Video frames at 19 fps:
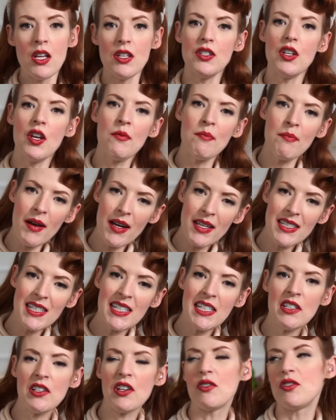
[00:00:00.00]
No
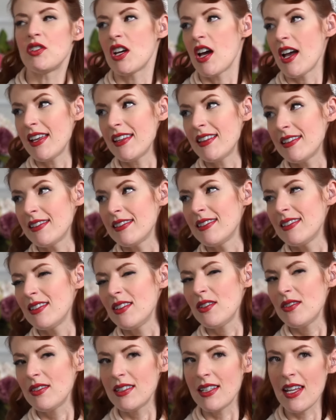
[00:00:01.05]
money, no title,
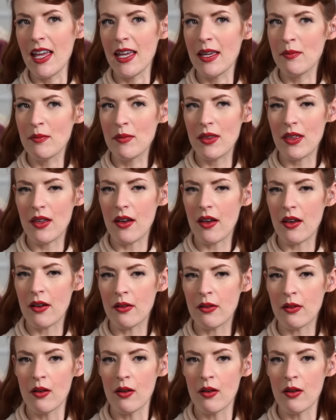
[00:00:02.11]
good name though.